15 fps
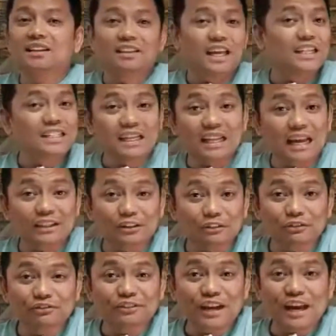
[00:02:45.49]
takes a lot
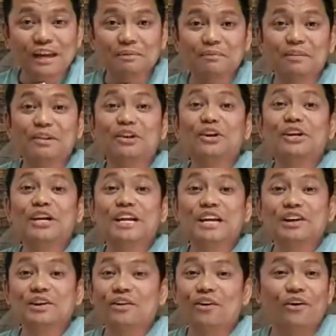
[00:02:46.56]
of time
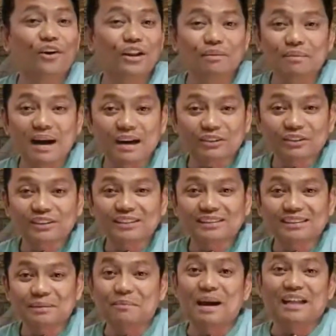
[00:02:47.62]
learning all about
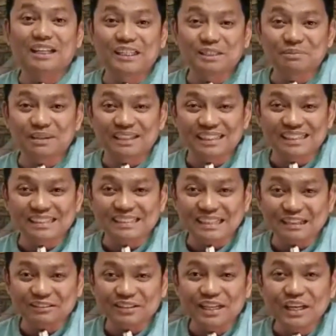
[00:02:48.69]
the management
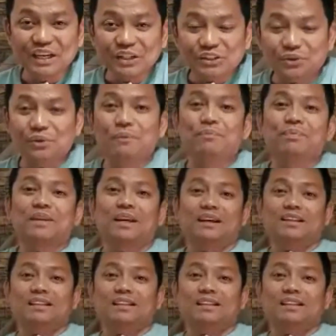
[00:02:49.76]
itself. So